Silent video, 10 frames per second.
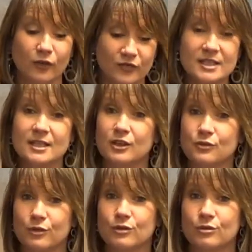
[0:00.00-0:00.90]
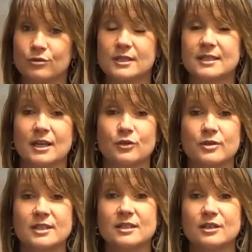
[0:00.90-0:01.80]
obviously through Courses and
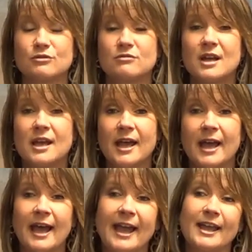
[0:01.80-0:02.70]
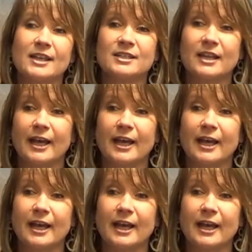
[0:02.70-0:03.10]
Chris Gill. And